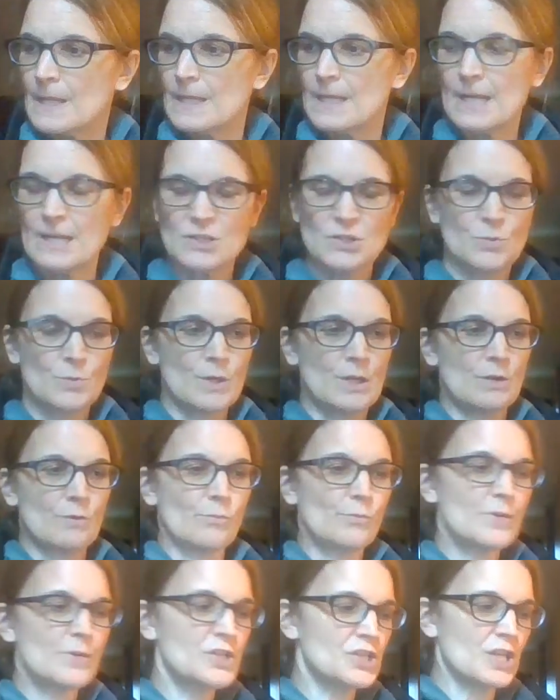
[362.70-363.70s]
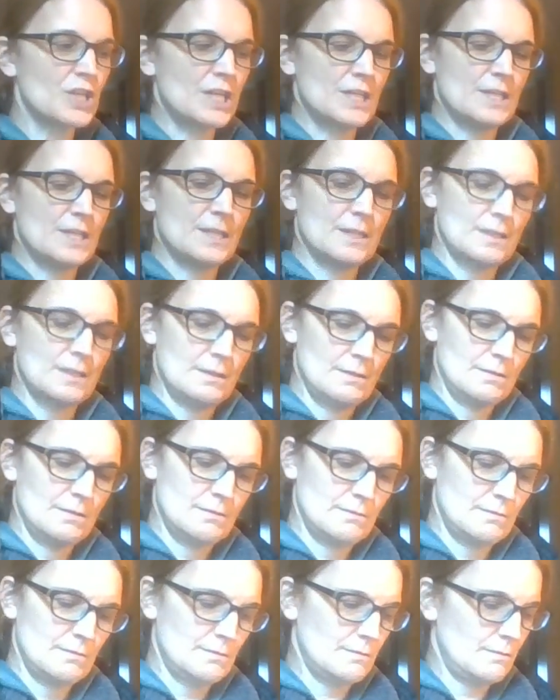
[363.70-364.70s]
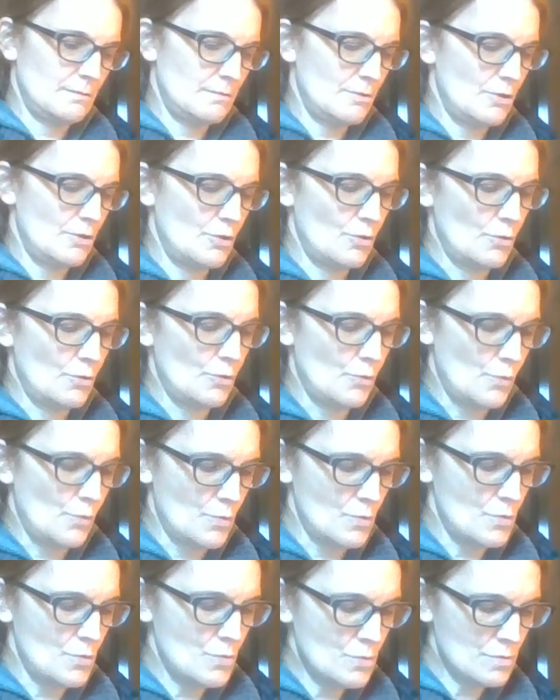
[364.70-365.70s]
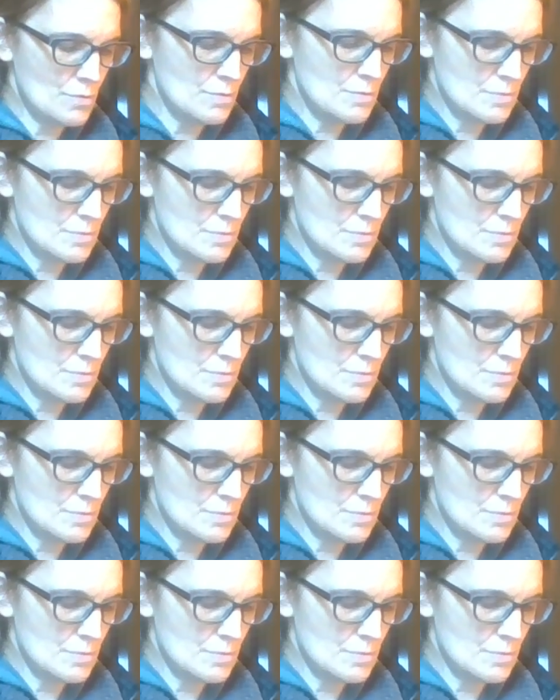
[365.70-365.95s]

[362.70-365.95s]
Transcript: next one, richest. So